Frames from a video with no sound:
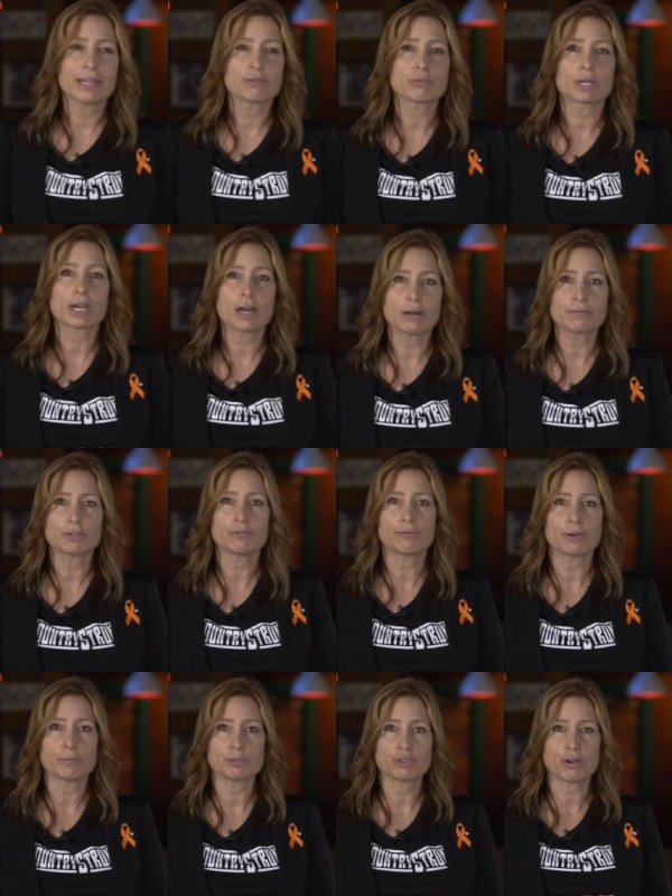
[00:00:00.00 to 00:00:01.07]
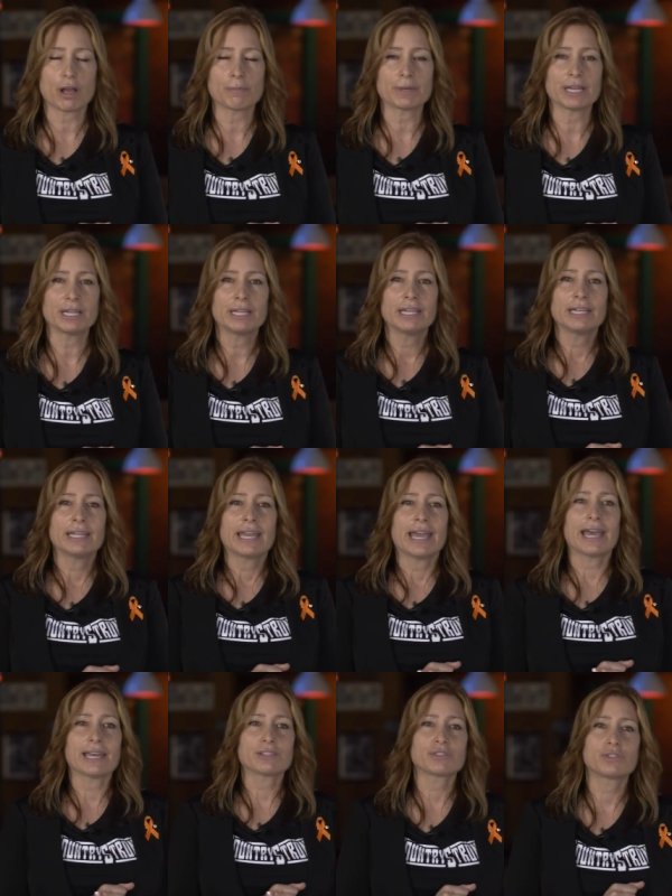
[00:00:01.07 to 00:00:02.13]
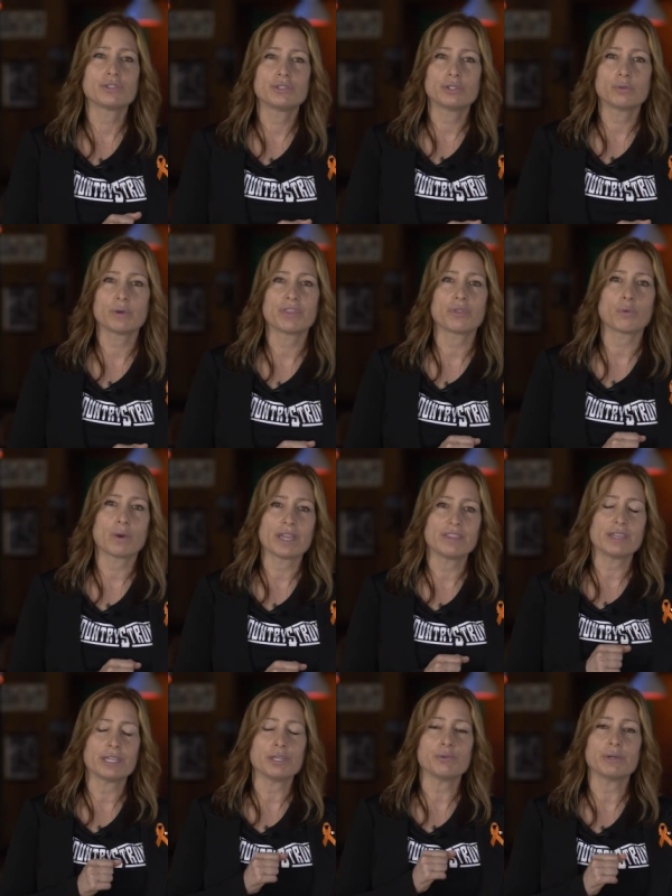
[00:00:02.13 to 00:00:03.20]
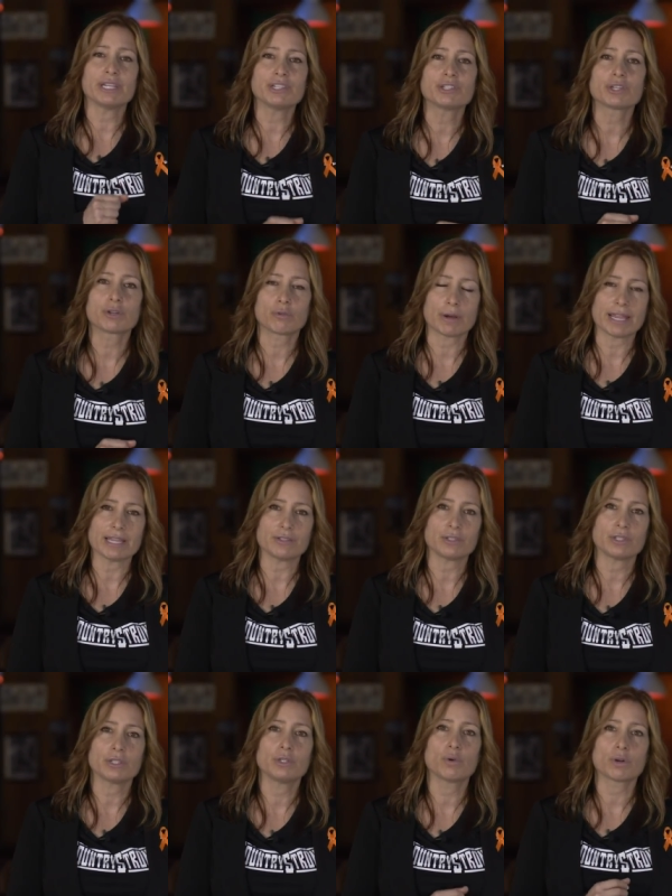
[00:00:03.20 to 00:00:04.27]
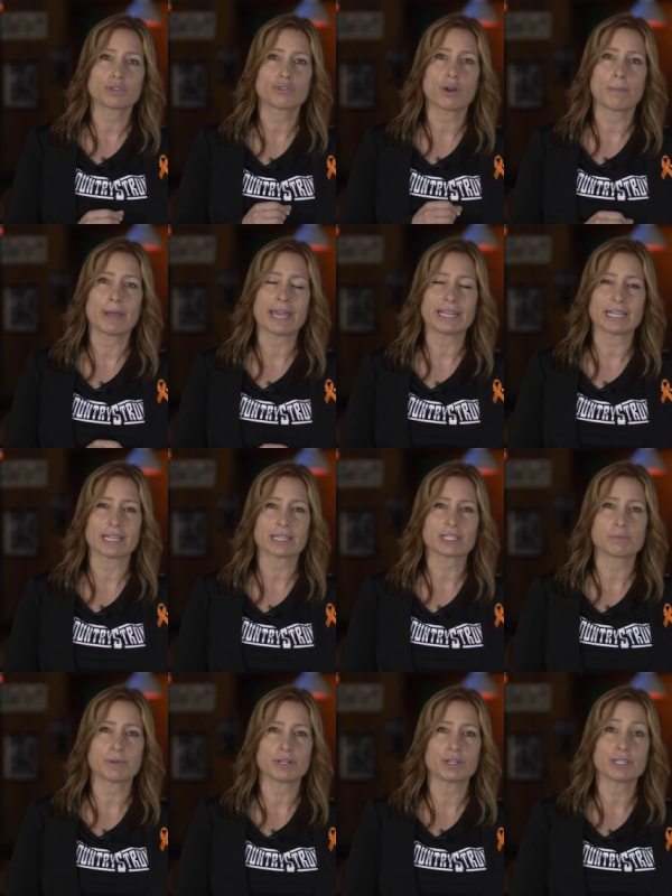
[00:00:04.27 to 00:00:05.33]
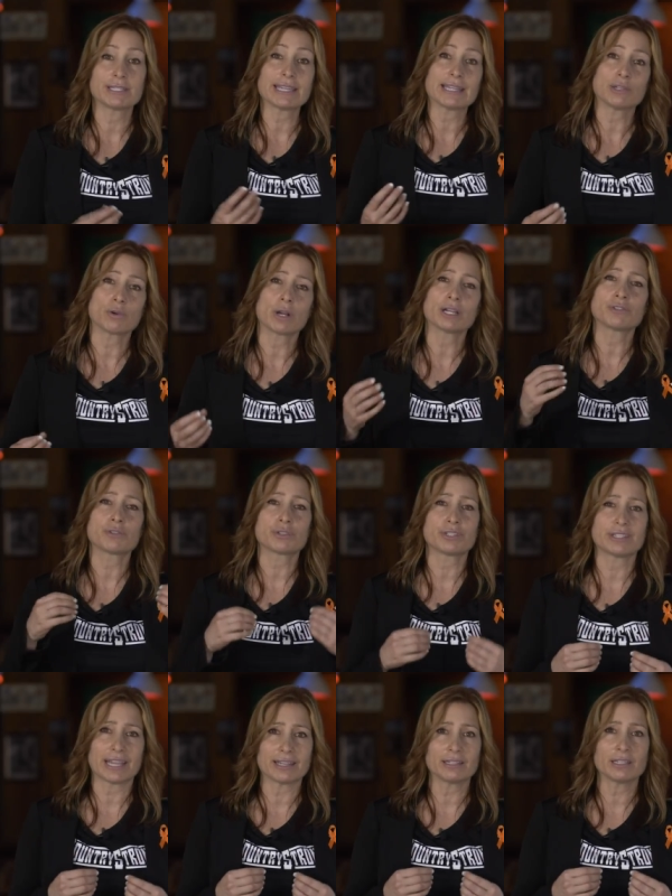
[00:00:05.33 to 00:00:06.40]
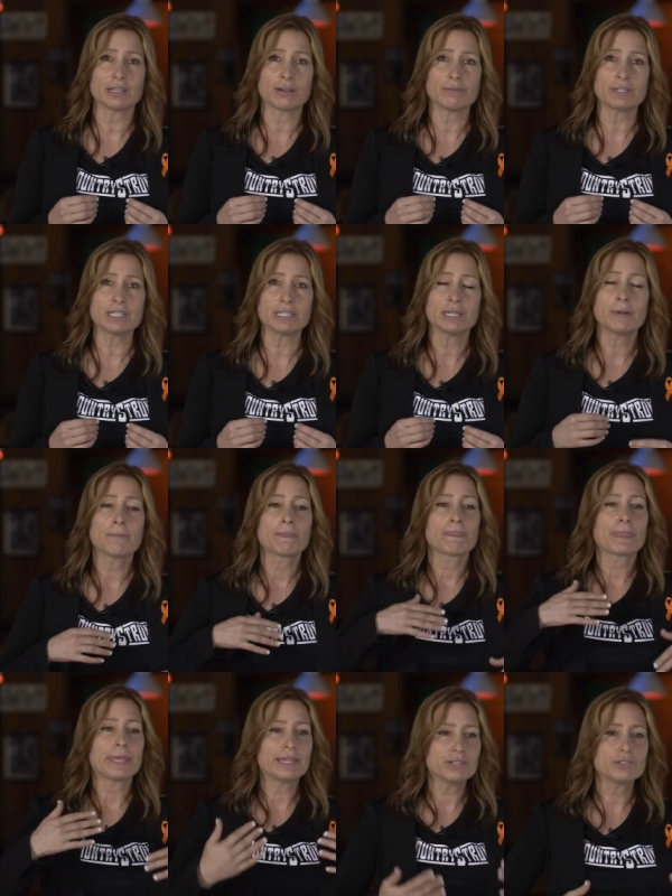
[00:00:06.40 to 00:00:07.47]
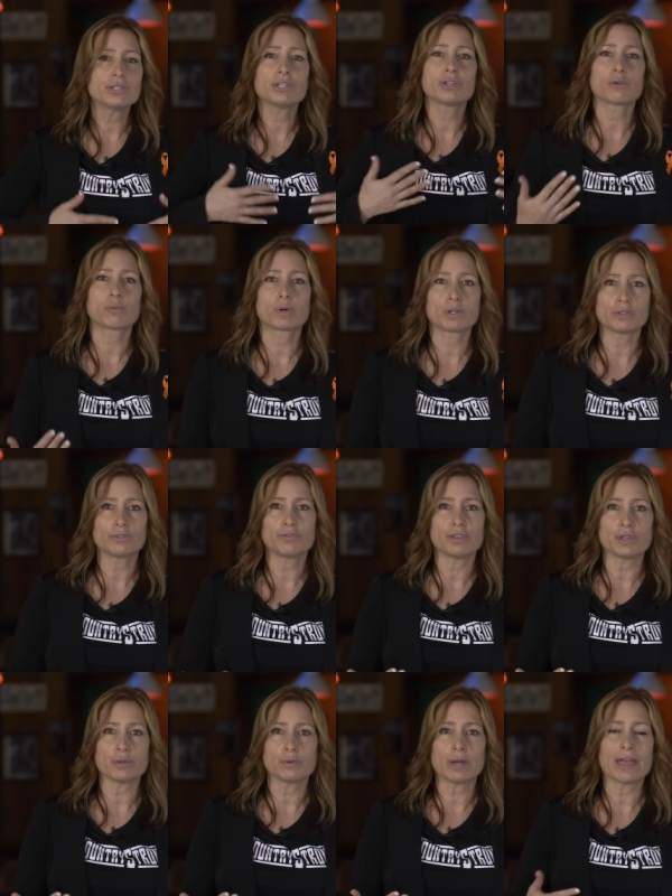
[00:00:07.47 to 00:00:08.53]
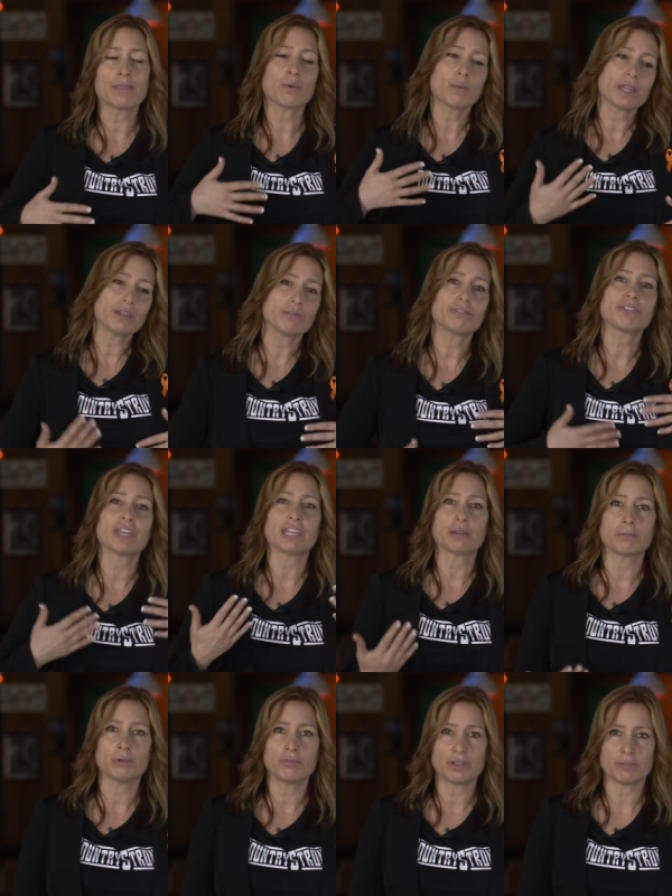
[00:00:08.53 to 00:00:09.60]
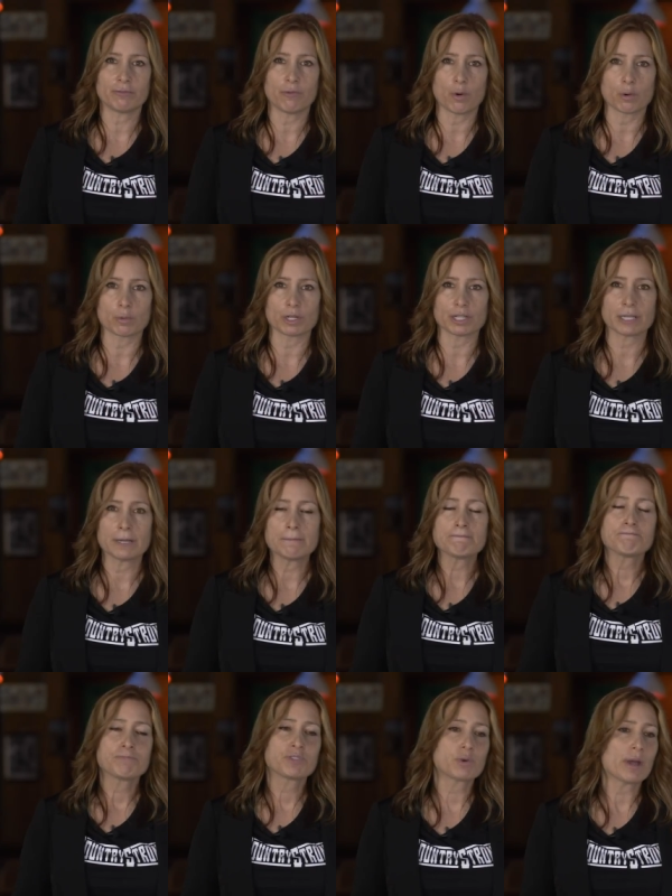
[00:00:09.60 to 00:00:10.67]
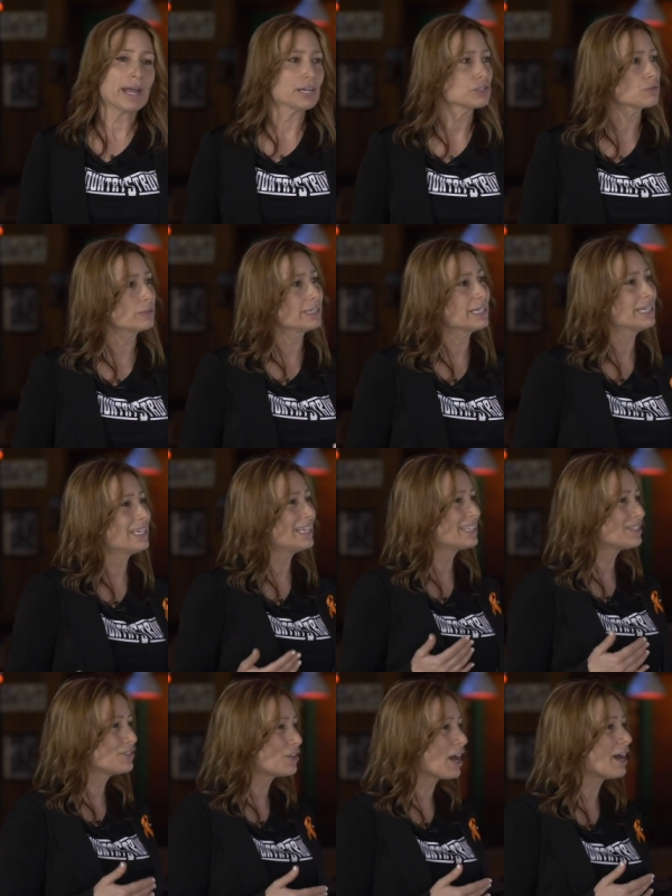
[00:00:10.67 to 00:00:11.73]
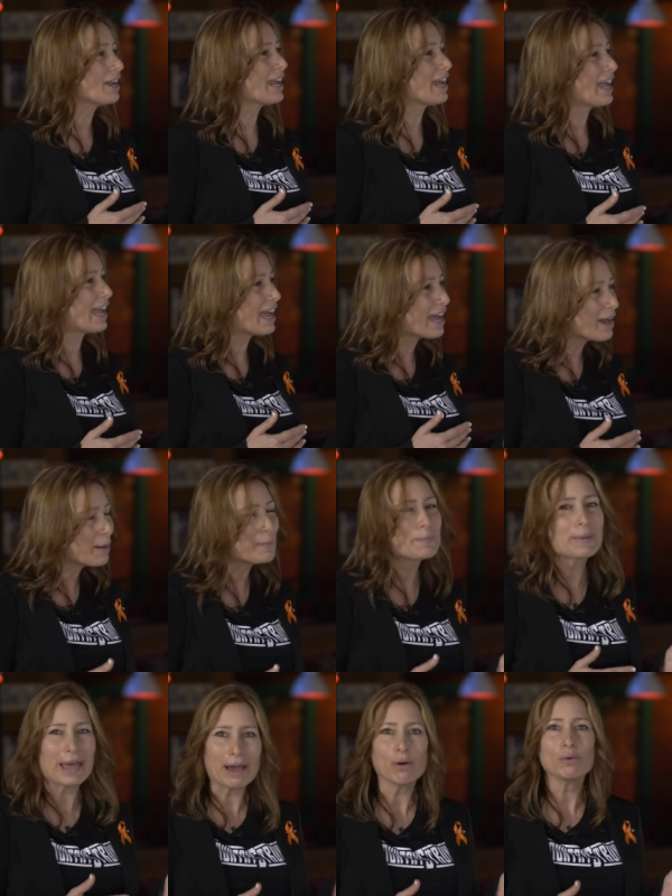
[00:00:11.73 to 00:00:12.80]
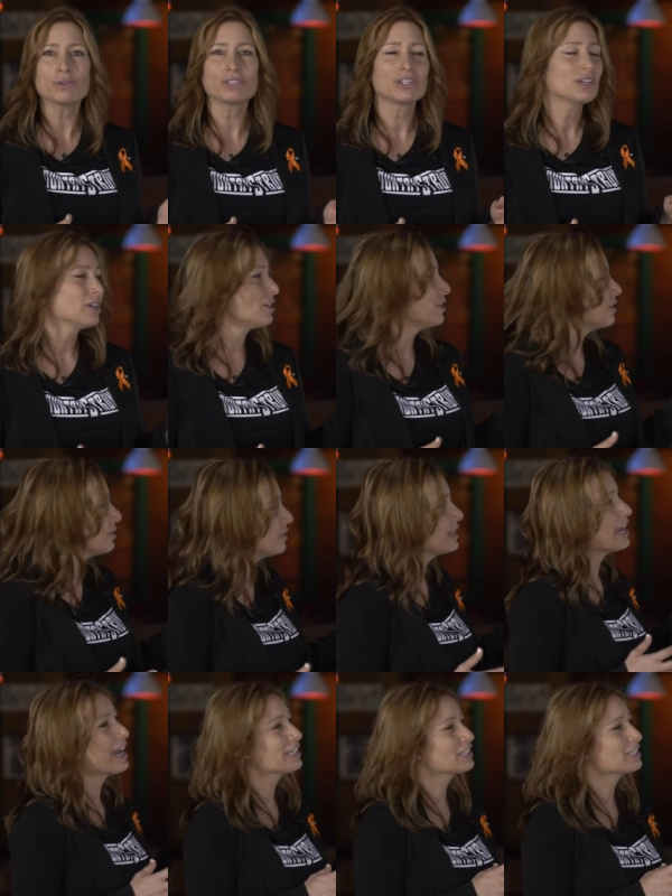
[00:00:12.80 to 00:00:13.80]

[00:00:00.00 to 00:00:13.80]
and recover from trauma has to do with the way that you integrate your traumatic experience and your understanding of it into your worldview and the way you think moving forward. So actually, it's not about the